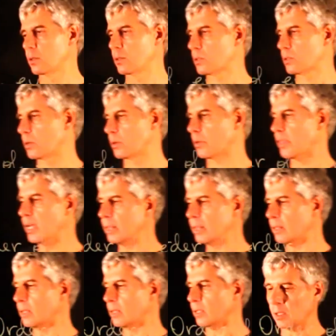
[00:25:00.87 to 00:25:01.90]
So
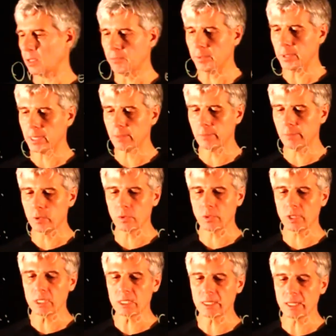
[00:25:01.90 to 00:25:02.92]
then, if we compute
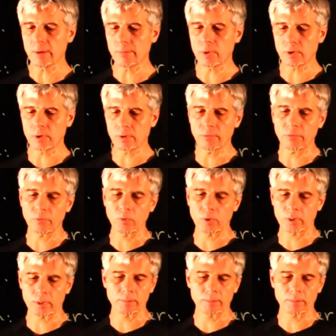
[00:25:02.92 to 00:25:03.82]
this number for